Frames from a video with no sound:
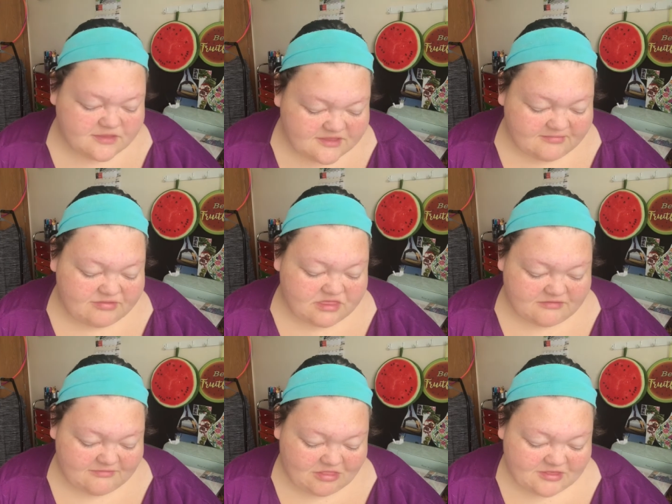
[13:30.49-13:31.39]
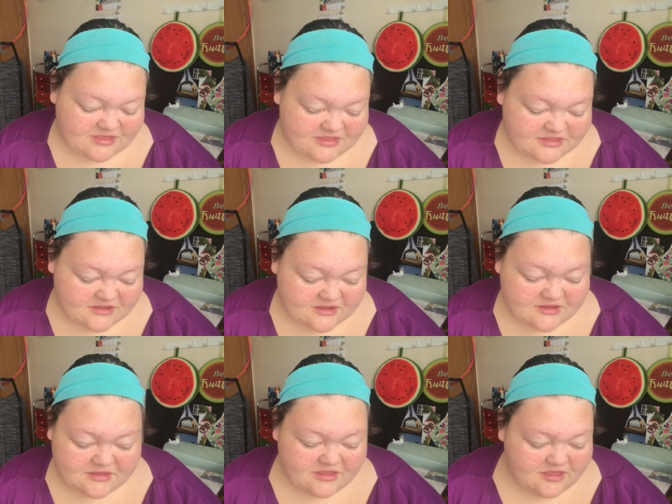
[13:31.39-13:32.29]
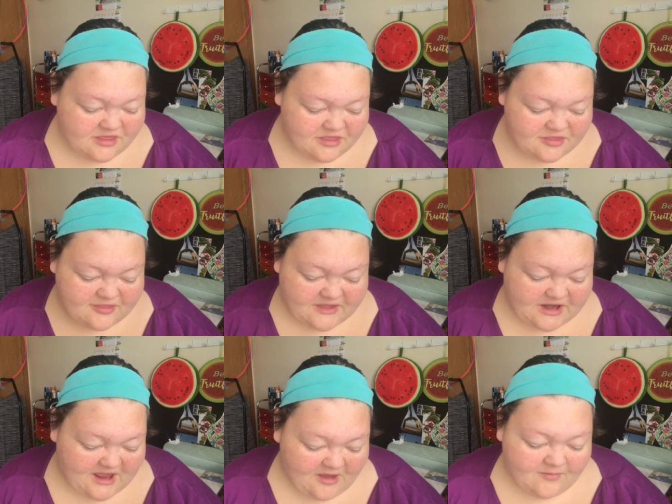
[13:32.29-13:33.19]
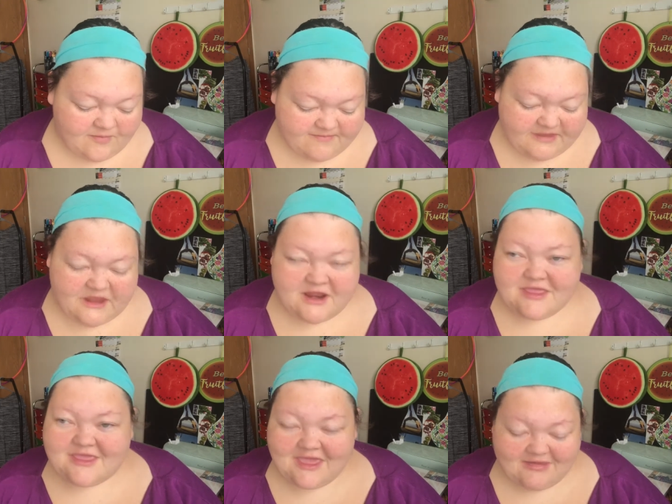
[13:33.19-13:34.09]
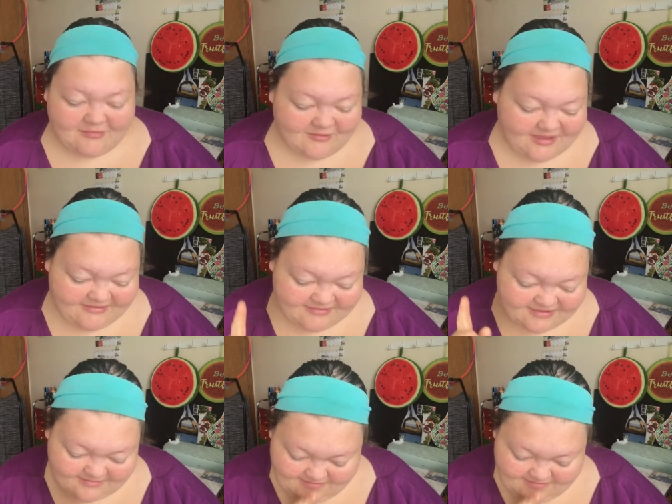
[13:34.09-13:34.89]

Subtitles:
definitely going to be looking into theta, alpha, beta, and gamma waves.